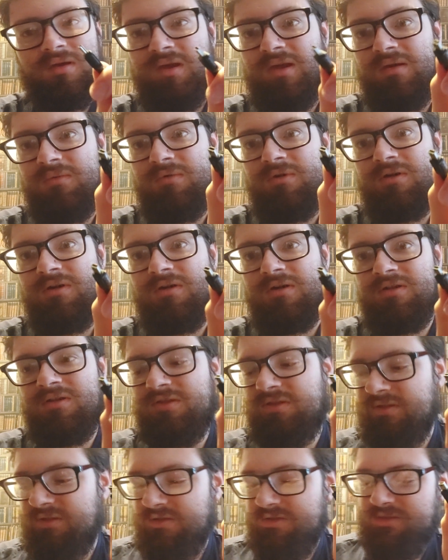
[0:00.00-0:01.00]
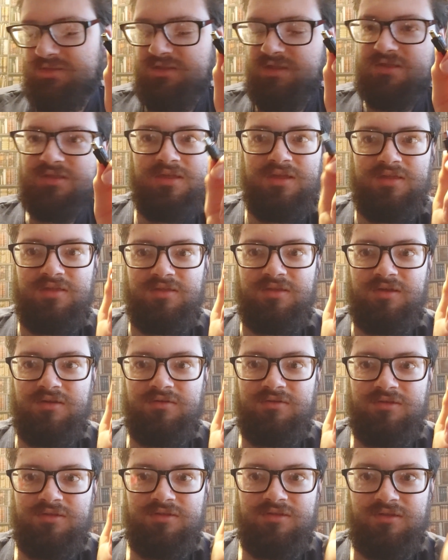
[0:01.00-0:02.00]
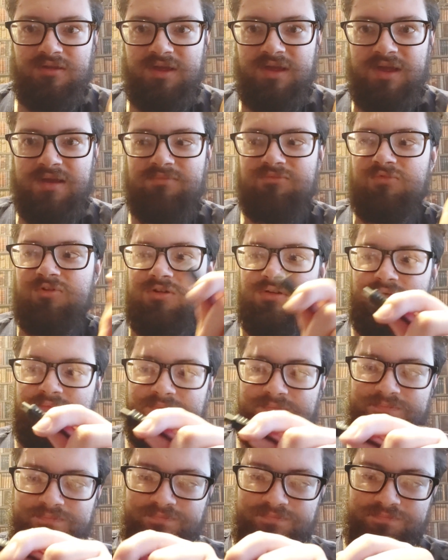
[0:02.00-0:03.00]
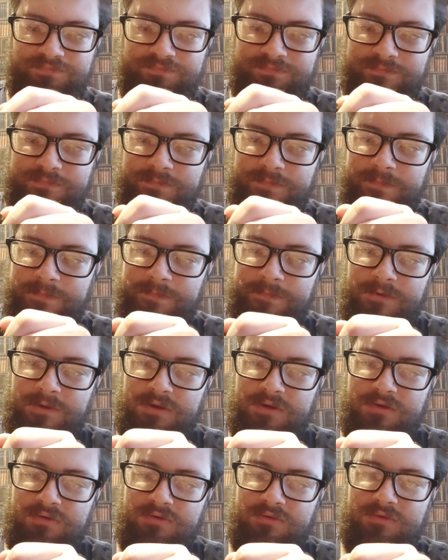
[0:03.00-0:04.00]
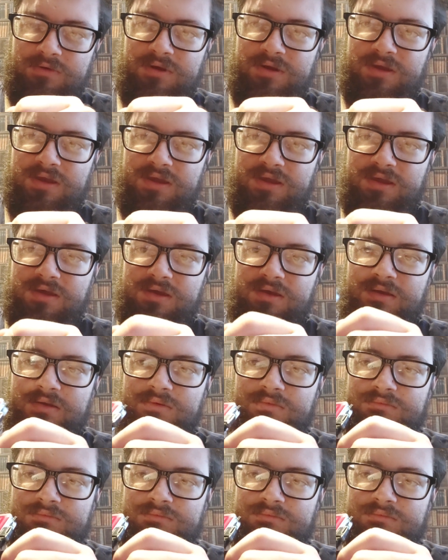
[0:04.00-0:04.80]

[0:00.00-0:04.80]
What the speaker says: it works. This end goes into the camera right here.